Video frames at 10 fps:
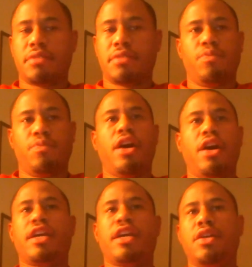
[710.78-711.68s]
Like,
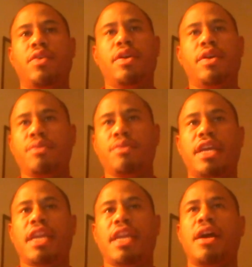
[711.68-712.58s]
we all can do it.
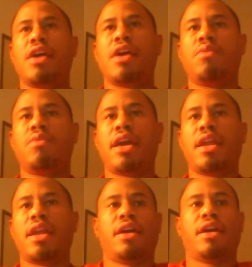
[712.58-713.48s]
I was standing in my
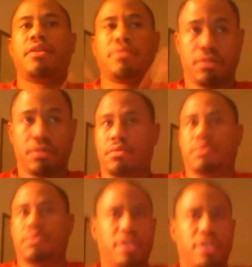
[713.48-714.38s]
own way and I kind of
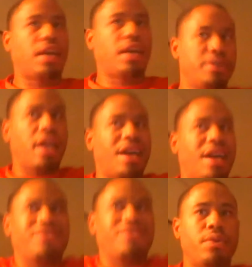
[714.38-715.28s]
stuck. I
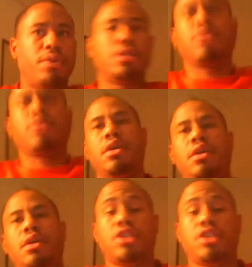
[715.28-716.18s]
was like, I don't know what to do.